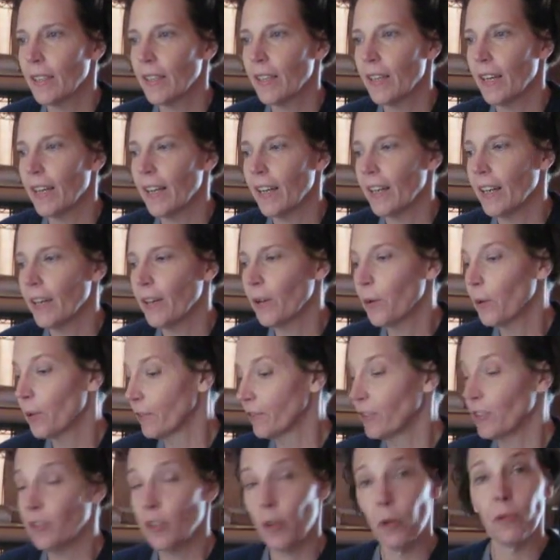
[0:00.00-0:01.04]
or
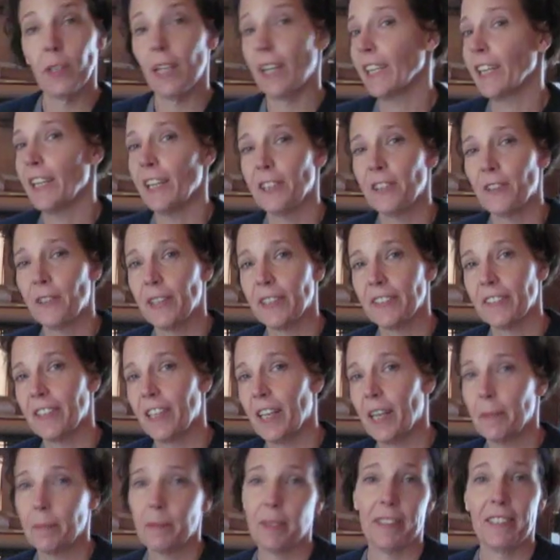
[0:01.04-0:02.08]
if you don't like Hunter S.
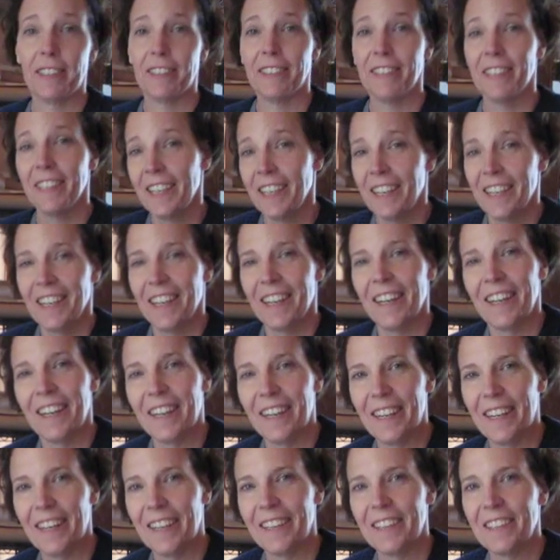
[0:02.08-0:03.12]
Thompson,
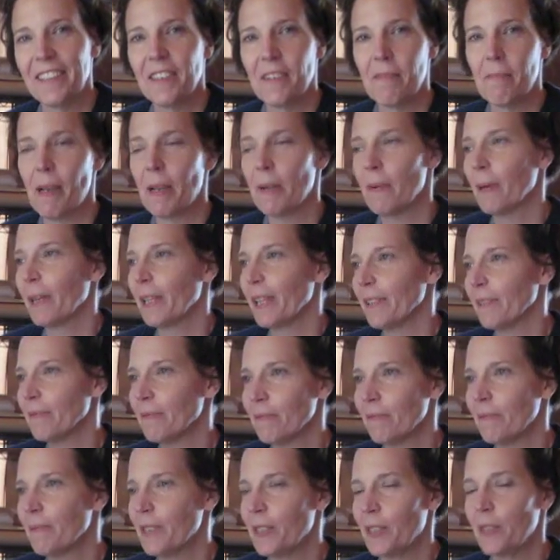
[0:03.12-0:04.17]
you may want to
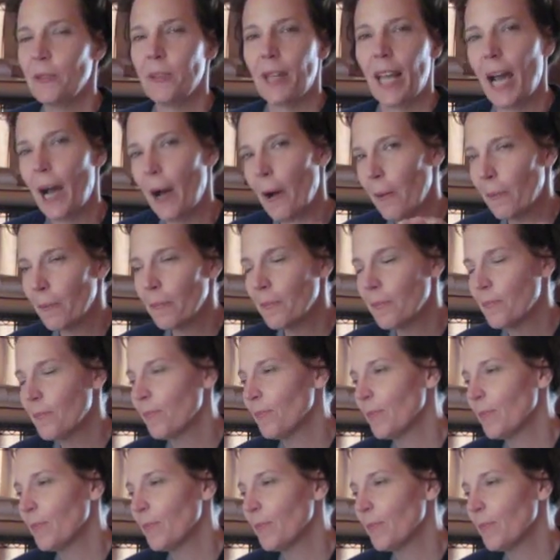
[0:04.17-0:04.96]
tune out.